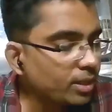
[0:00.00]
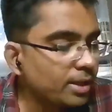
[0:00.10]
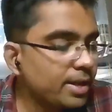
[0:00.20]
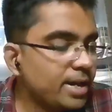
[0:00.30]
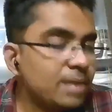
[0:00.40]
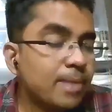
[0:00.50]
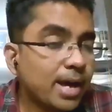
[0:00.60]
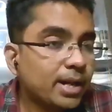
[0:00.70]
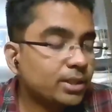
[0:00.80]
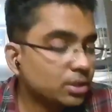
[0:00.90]
Any
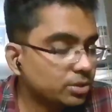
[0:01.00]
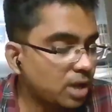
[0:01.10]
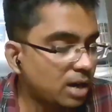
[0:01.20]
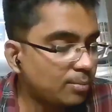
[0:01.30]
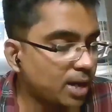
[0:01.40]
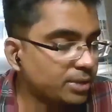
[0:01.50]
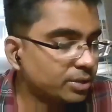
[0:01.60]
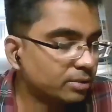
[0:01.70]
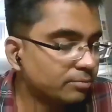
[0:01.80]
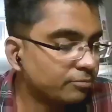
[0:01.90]
marriage solemnized
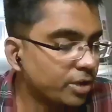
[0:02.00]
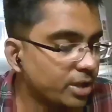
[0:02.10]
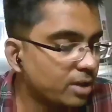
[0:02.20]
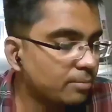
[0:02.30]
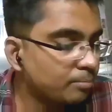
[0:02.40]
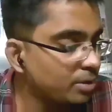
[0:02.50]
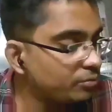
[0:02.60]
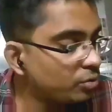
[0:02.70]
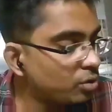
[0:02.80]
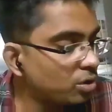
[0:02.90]
whether
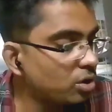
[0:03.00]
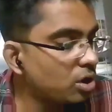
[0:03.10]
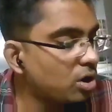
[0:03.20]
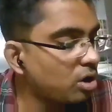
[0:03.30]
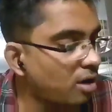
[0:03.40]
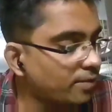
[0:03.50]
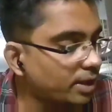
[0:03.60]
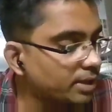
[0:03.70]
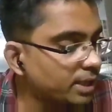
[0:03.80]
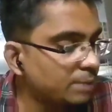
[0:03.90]
before or
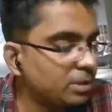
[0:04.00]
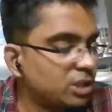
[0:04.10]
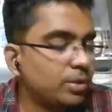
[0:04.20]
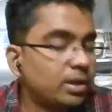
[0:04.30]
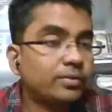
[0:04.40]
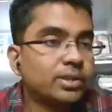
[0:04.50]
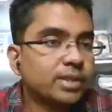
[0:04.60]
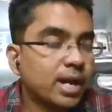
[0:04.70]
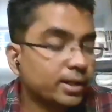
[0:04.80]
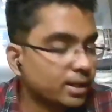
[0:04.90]
after the commencement of this
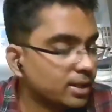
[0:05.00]
act